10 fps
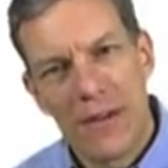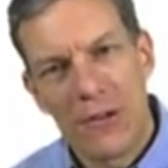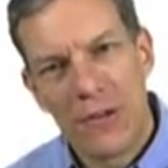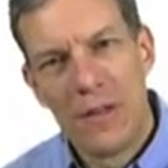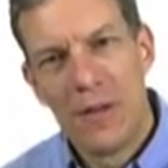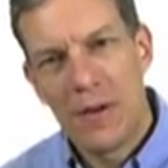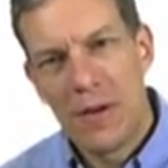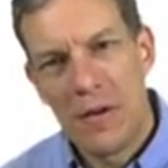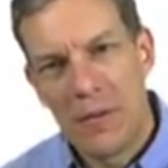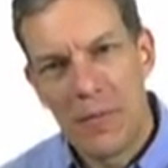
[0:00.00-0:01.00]
fail,
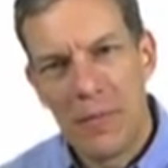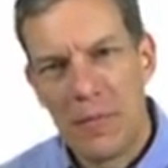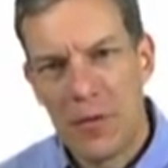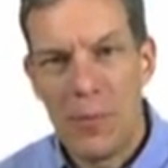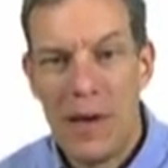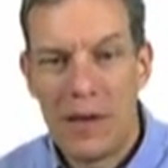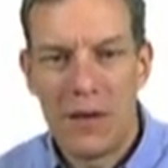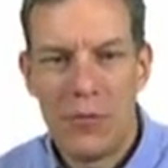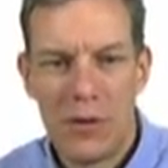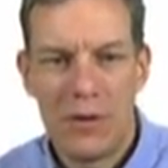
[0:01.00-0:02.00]

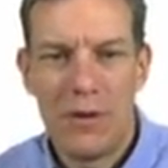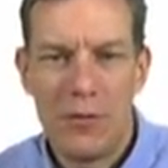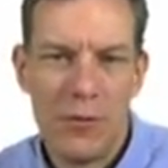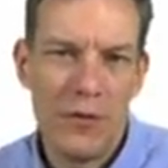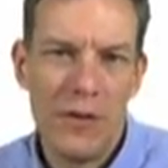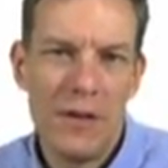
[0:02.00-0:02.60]
depending on what the level of